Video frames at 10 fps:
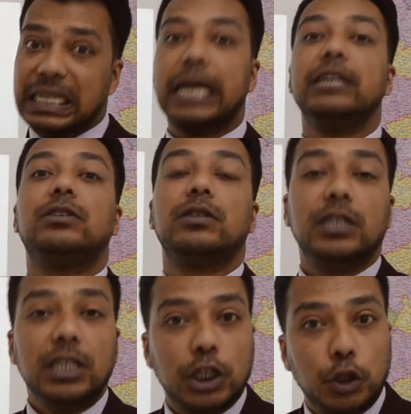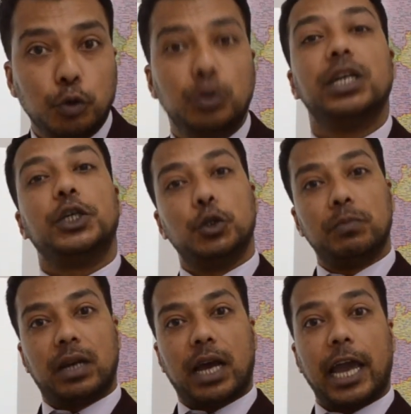entering into the
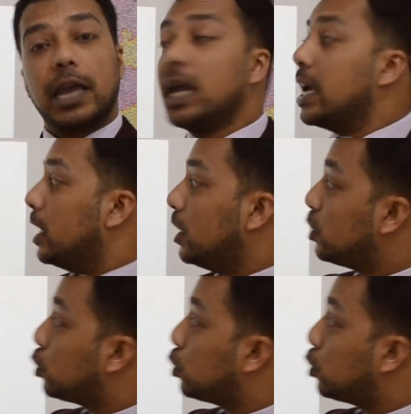human eye is